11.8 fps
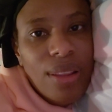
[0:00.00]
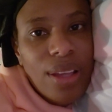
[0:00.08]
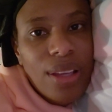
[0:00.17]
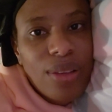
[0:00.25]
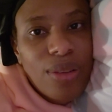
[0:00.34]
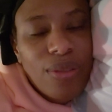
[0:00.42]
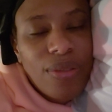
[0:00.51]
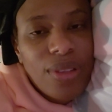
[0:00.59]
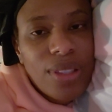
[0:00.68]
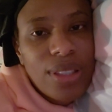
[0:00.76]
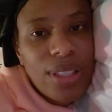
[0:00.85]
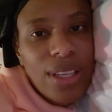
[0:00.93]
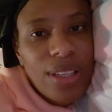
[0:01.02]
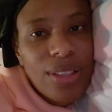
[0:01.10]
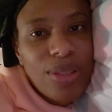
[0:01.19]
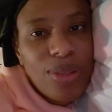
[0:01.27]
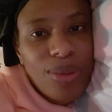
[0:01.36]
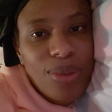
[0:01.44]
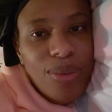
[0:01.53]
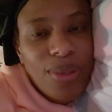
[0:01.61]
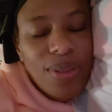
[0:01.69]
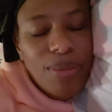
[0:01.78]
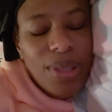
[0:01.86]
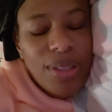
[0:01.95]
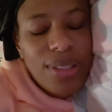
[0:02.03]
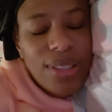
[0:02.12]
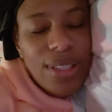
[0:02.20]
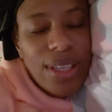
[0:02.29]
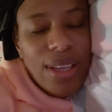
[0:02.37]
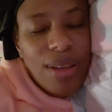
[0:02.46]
thank you for staying tuned with me today.